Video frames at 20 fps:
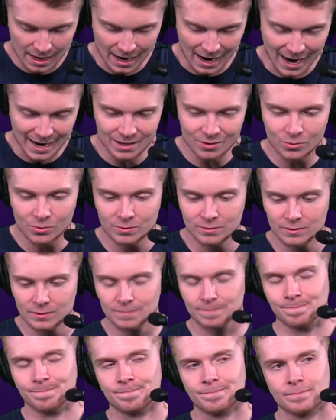I don't.
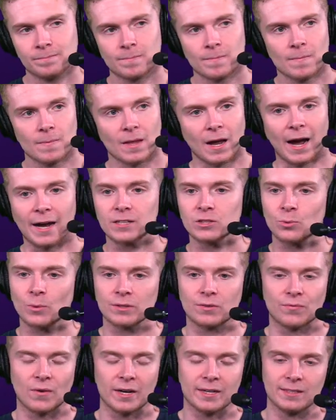I just
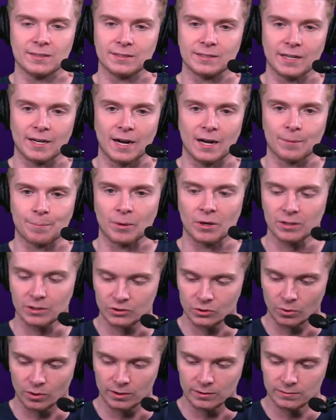want the Vikings to get out of
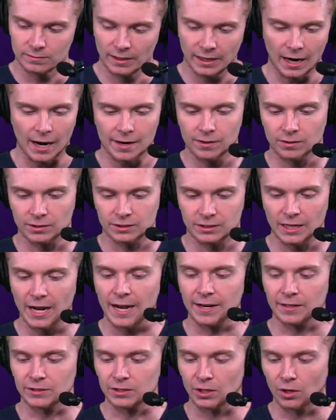purgatory. Like, I
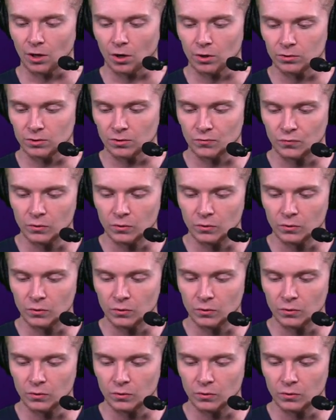understand it's going to hurt the